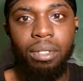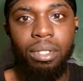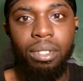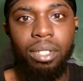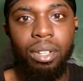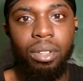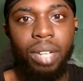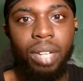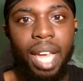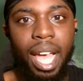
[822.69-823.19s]

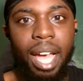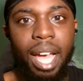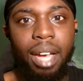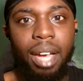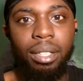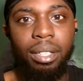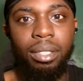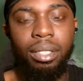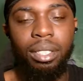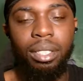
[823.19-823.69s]
So
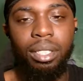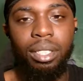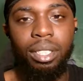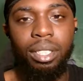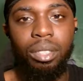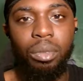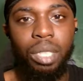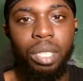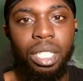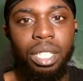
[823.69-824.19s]
now
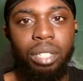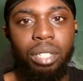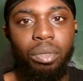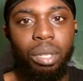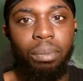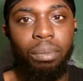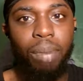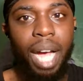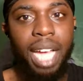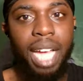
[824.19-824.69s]

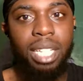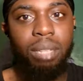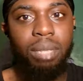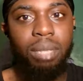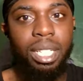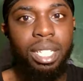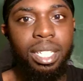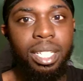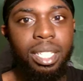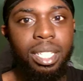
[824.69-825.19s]
we
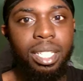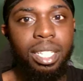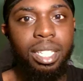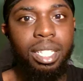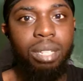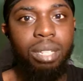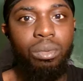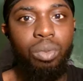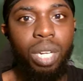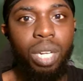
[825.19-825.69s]
possibly could see
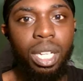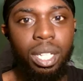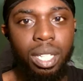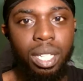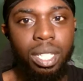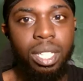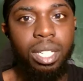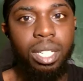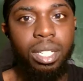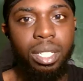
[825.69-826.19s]
some
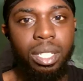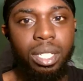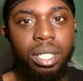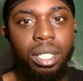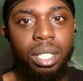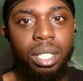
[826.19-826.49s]
weakness here.